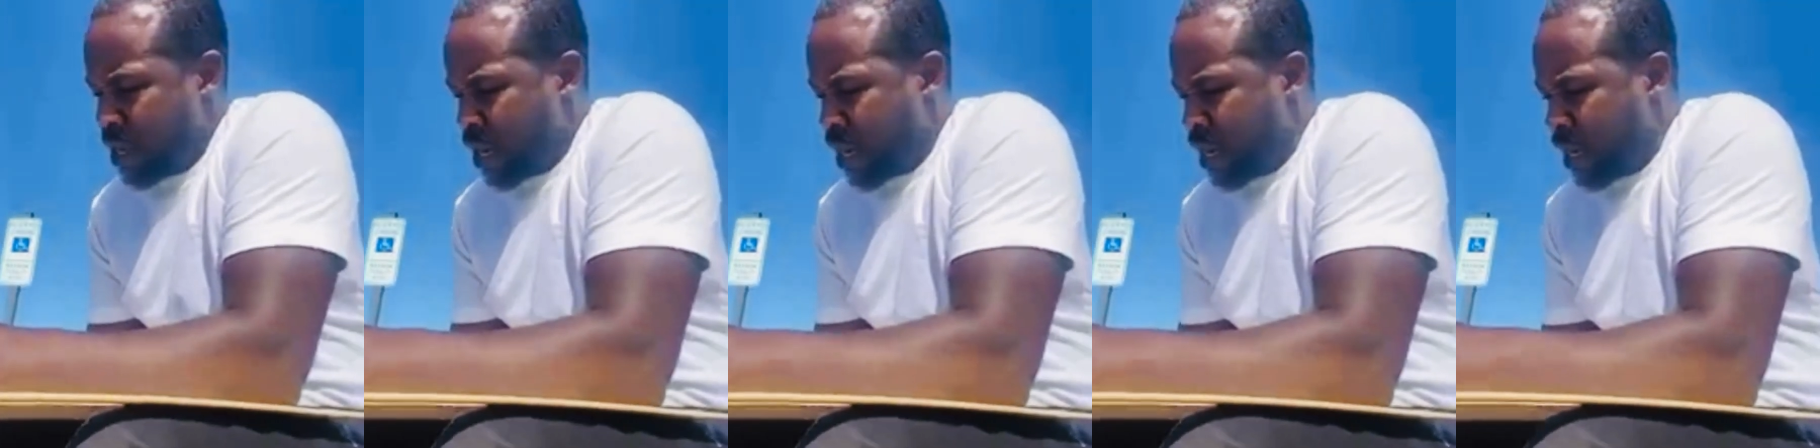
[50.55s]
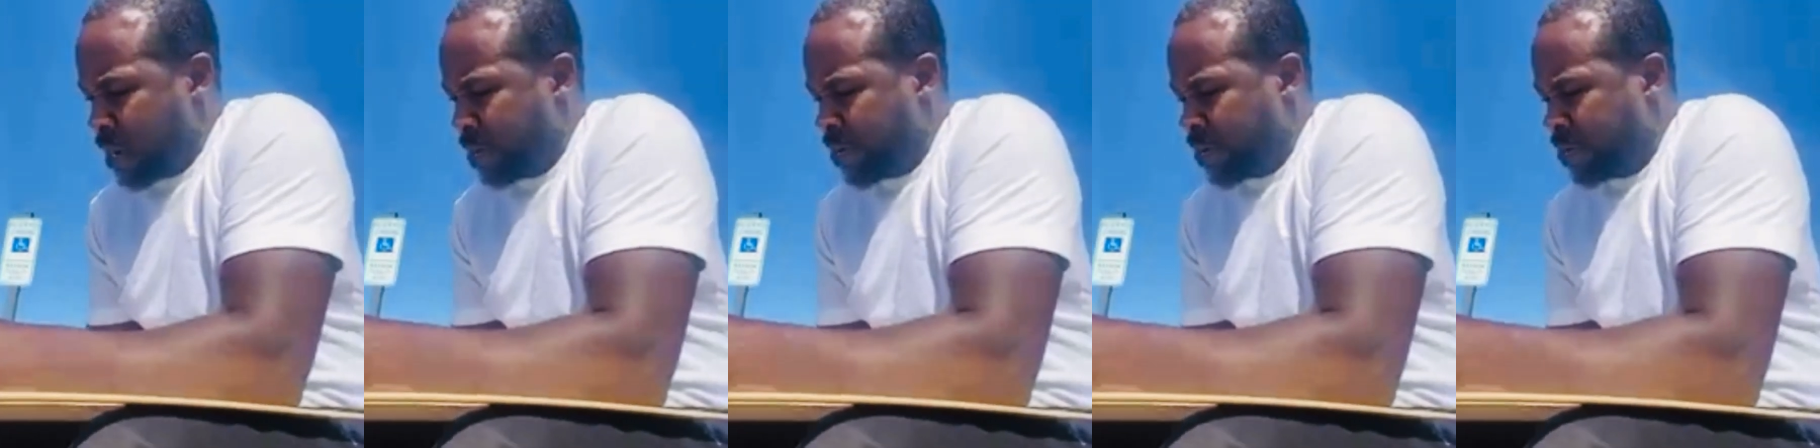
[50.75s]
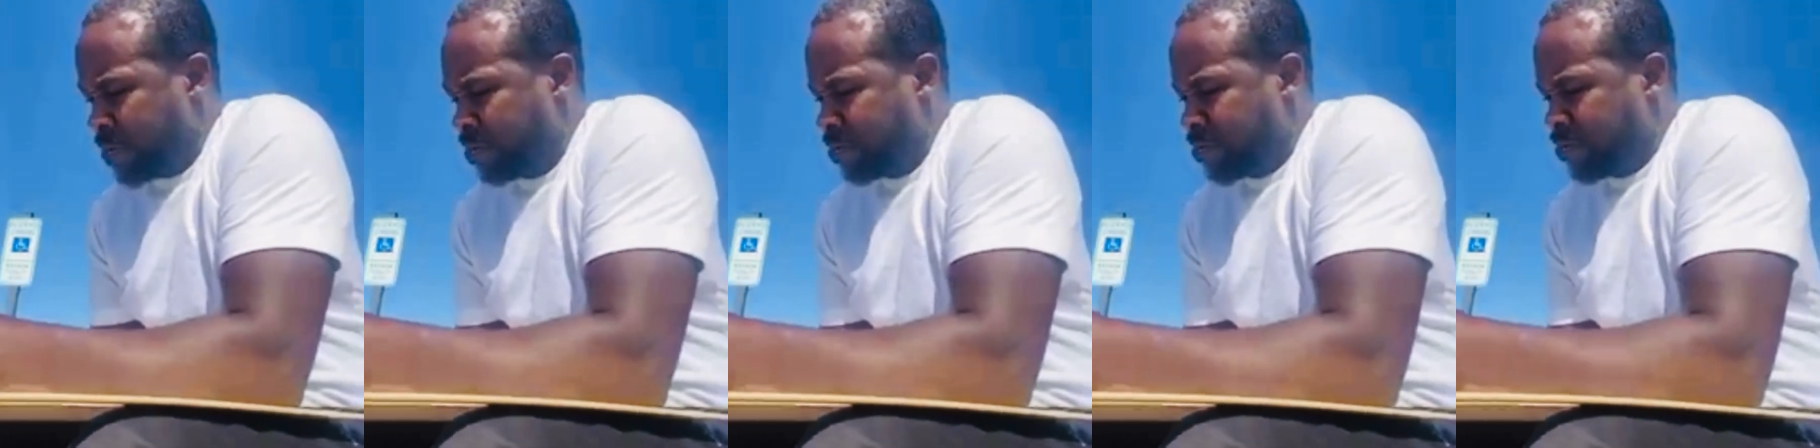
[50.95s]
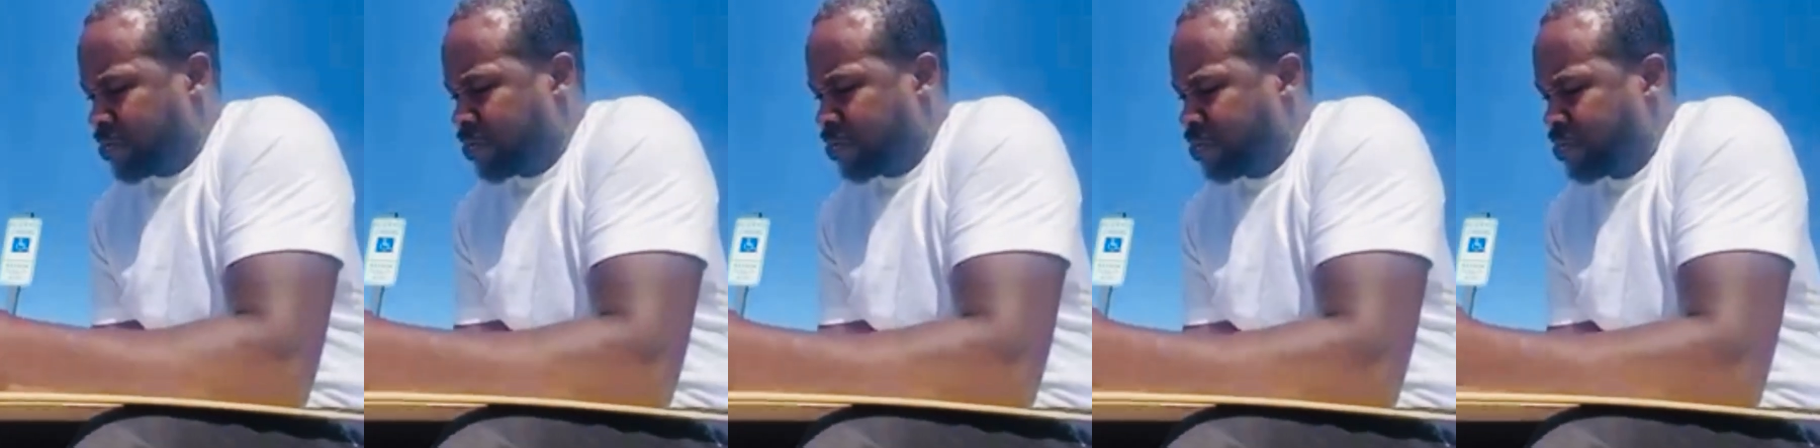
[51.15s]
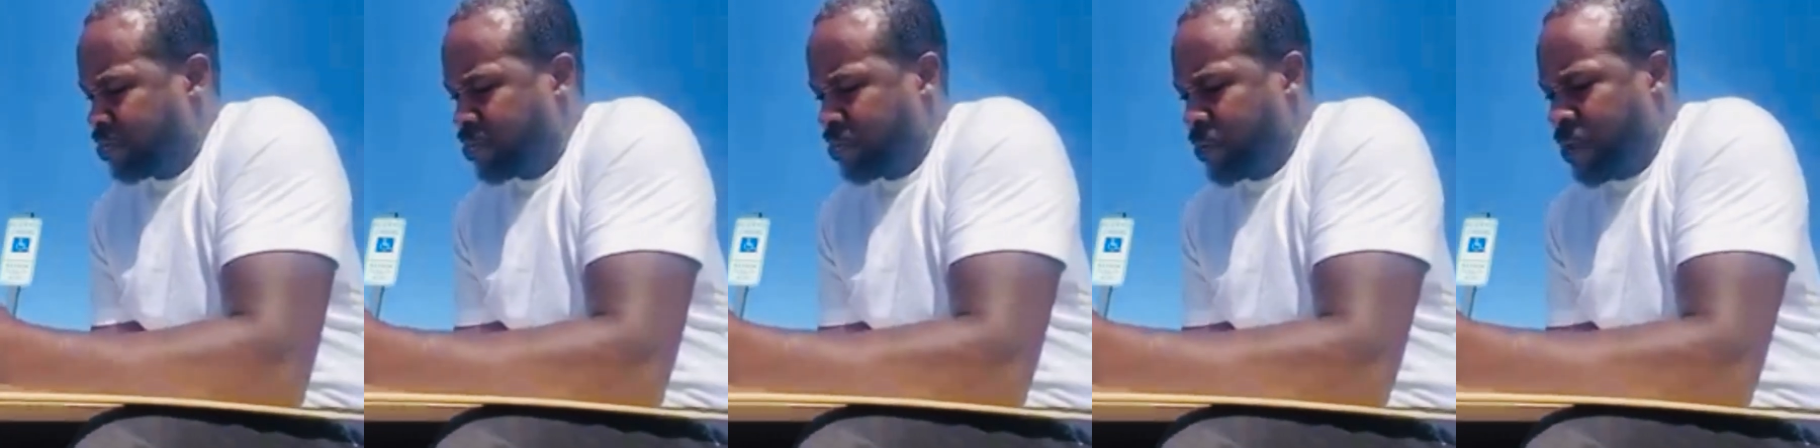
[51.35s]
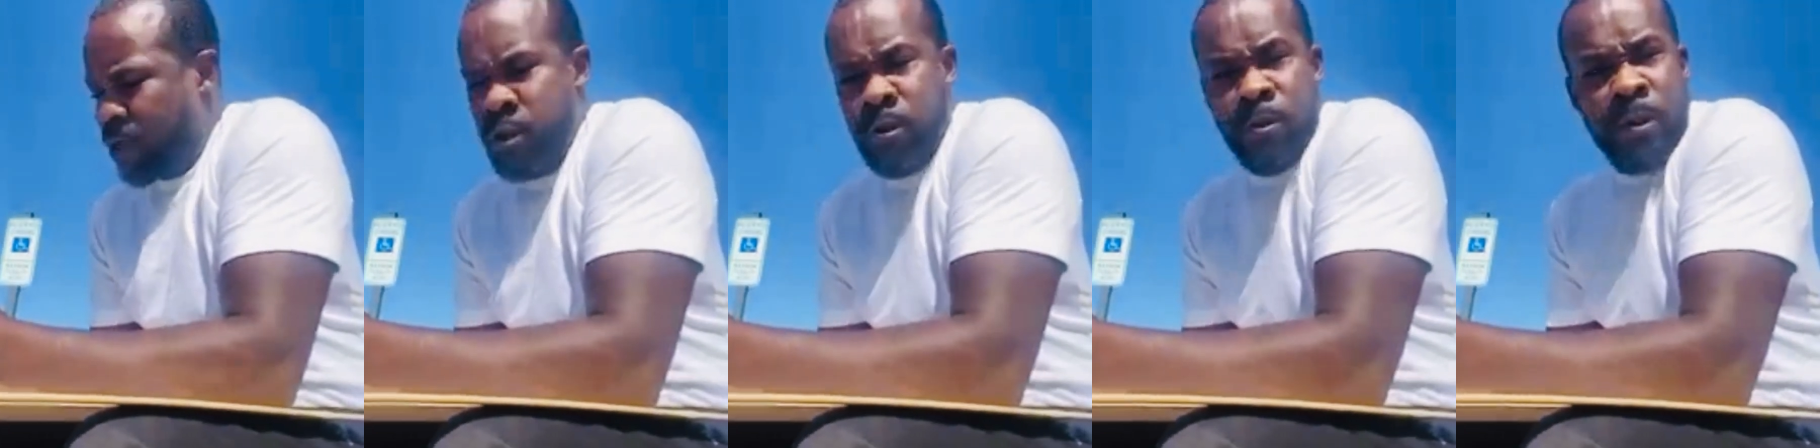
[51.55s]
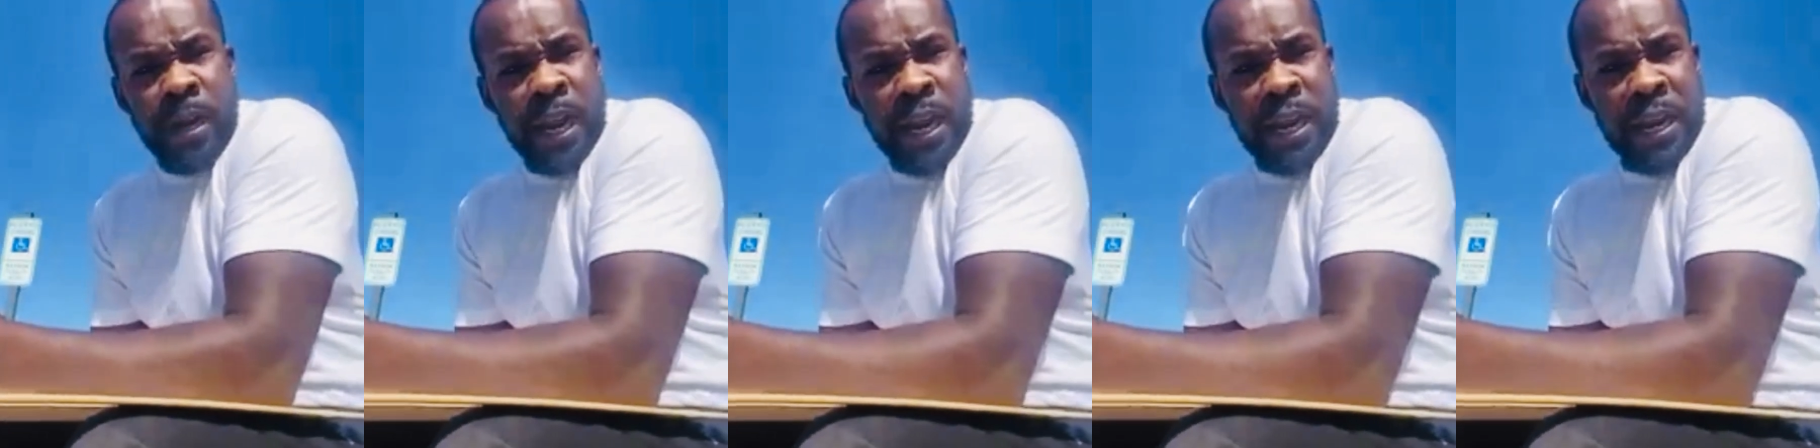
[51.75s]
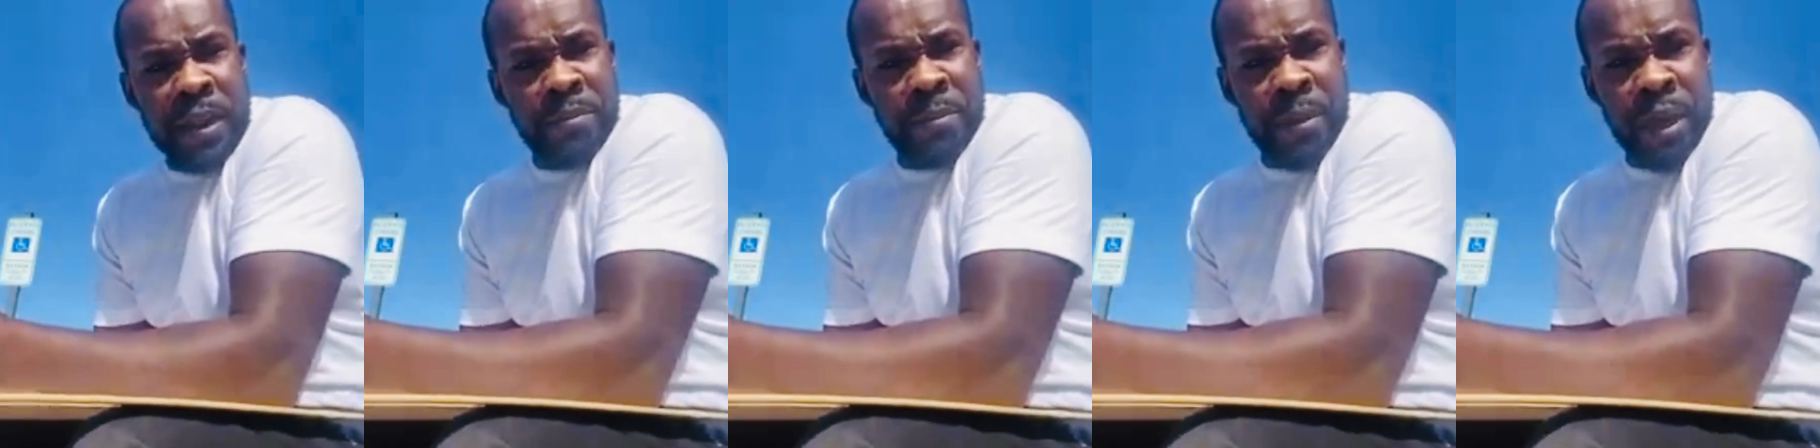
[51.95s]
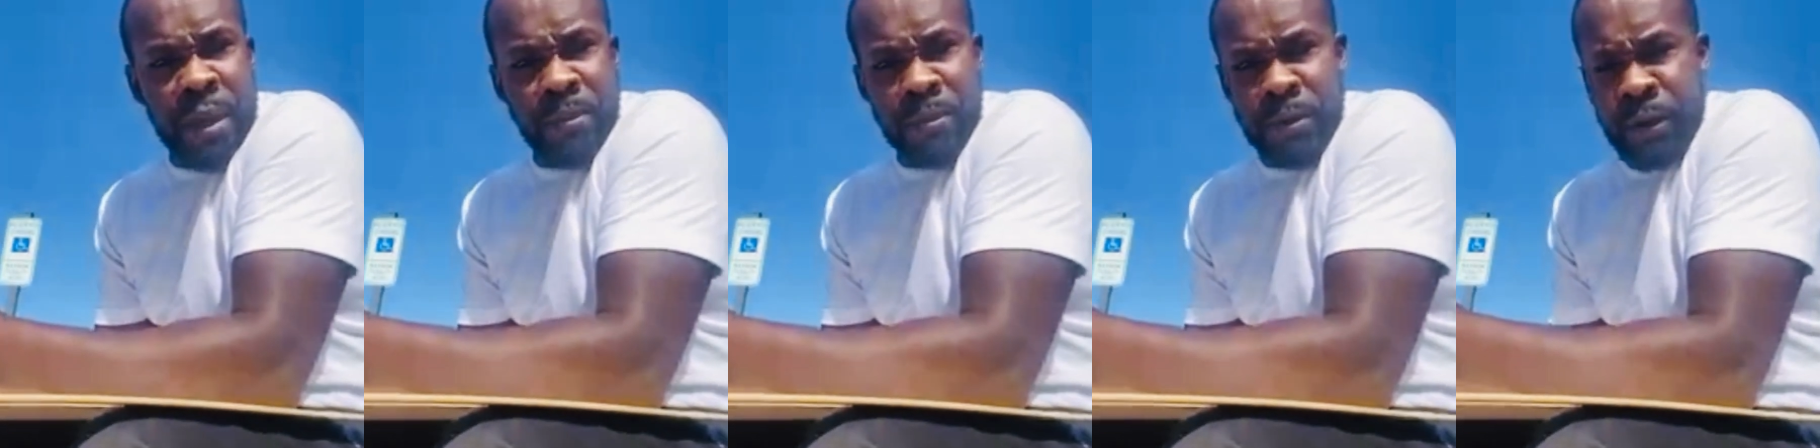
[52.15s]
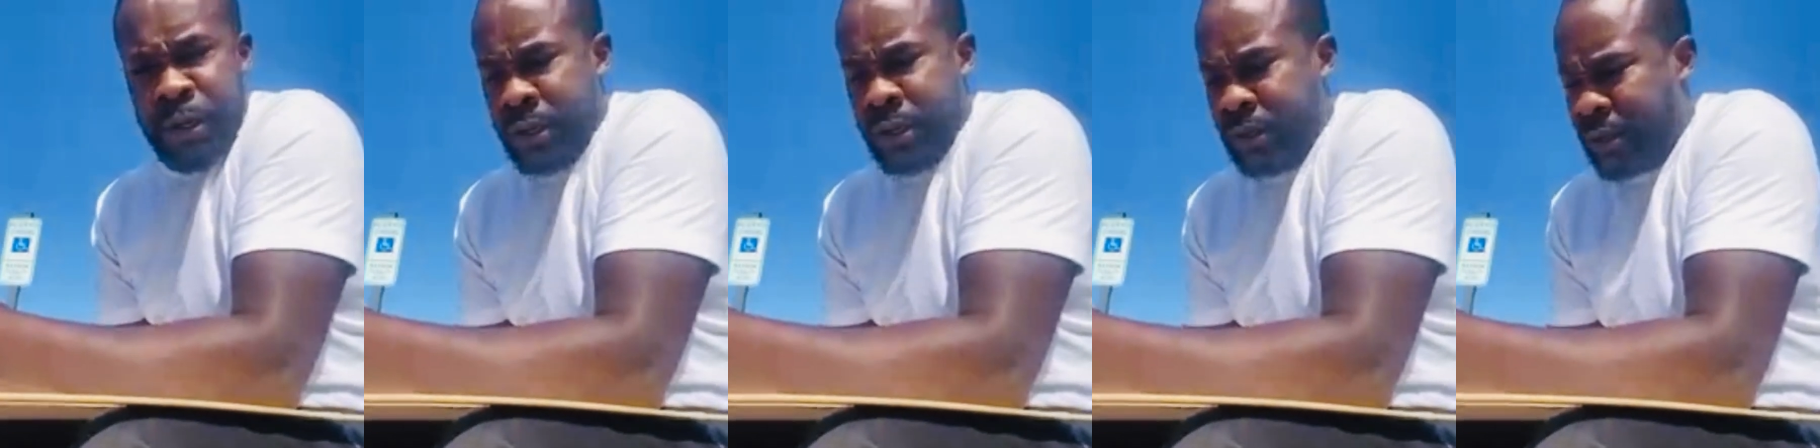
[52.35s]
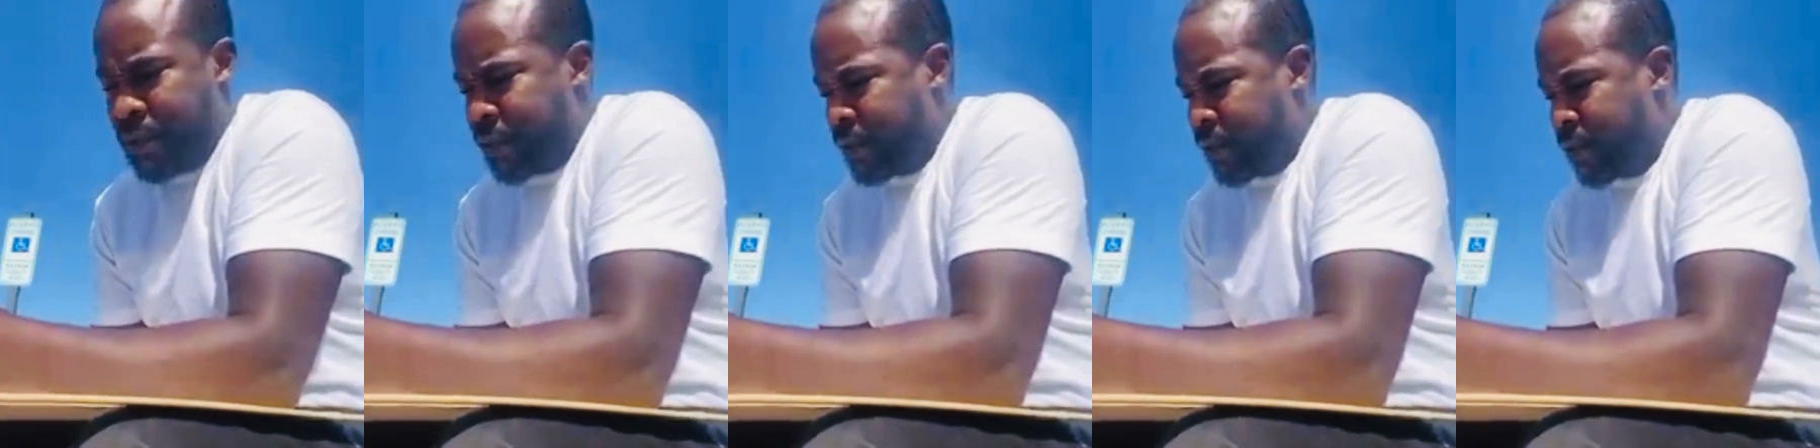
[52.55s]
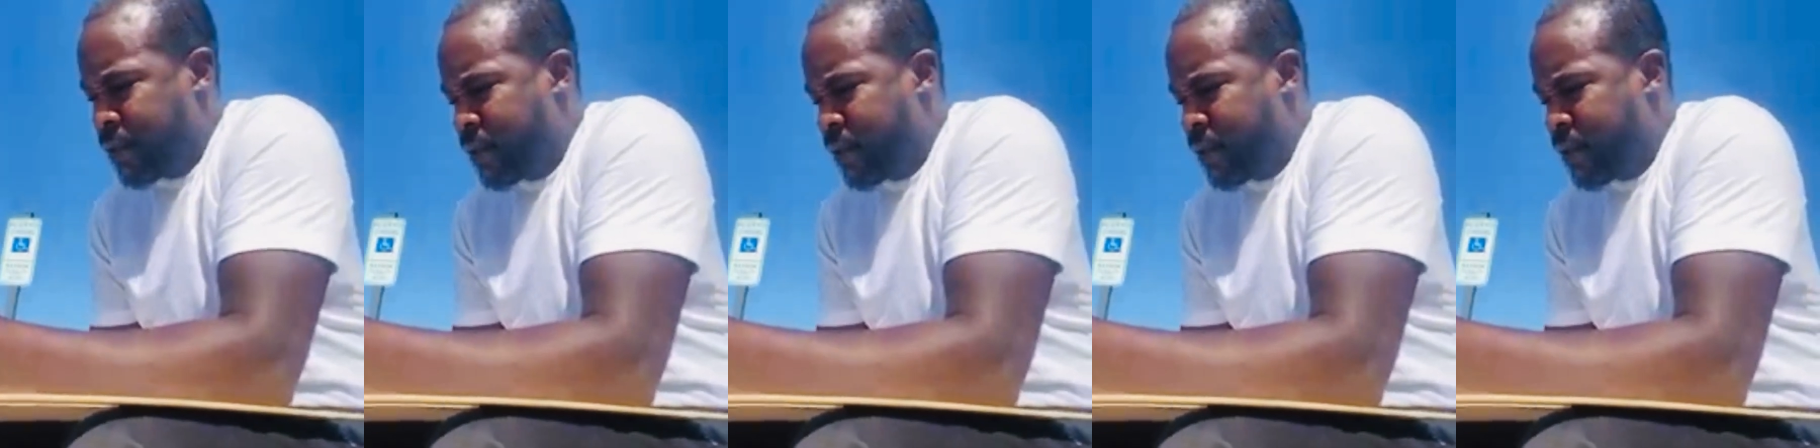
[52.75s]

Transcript: um, creating memories,